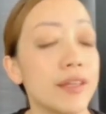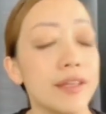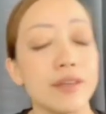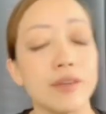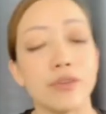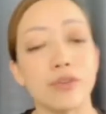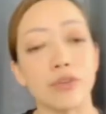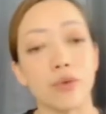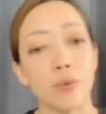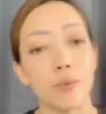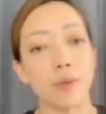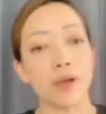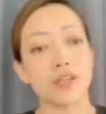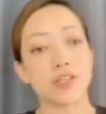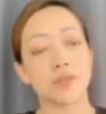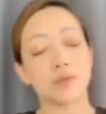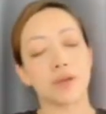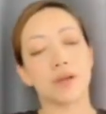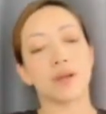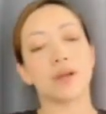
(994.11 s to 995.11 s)
Thank you so
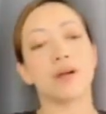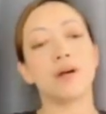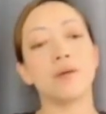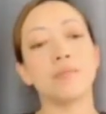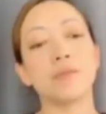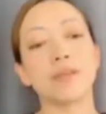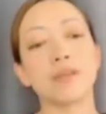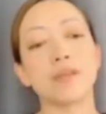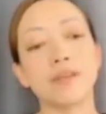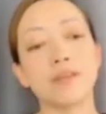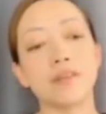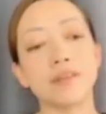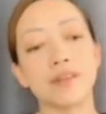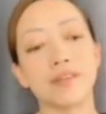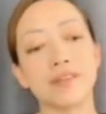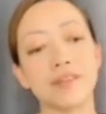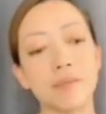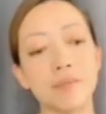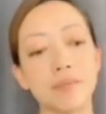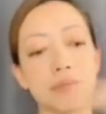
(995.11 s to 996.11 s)
much because it
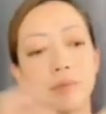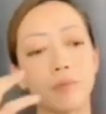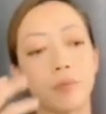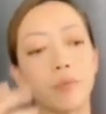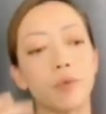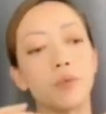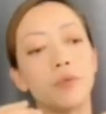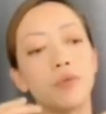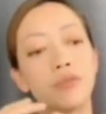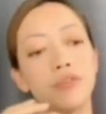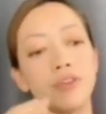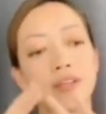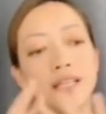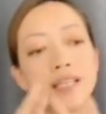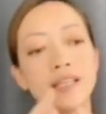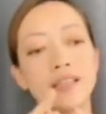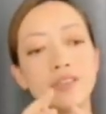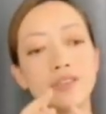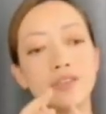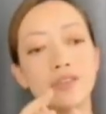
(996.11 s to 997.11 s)
sums up what we really
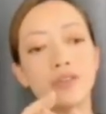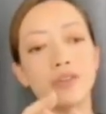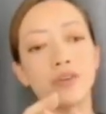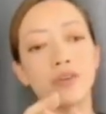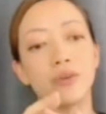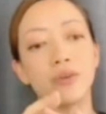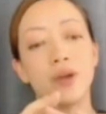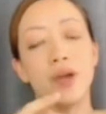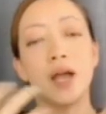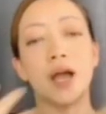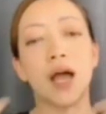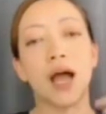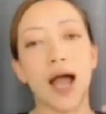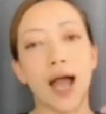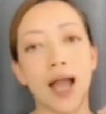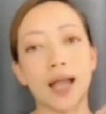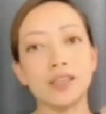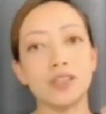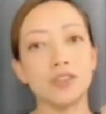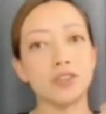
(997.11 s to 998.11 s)
need to do.
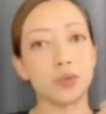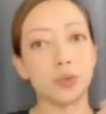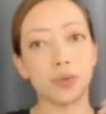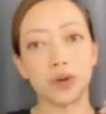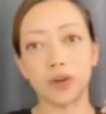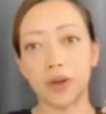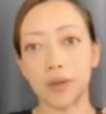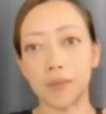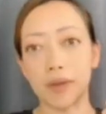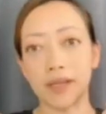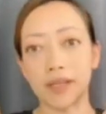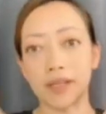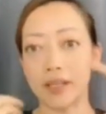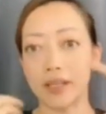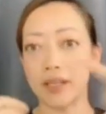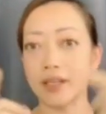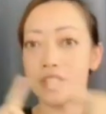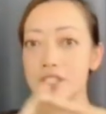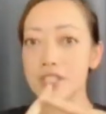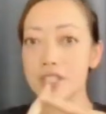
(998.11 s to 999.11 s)
I need to work on my
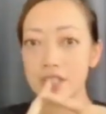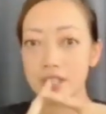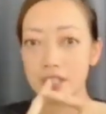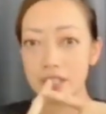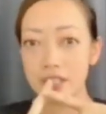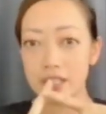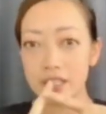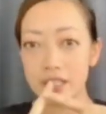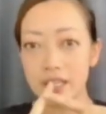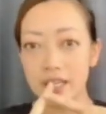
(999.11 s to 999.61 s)
connection,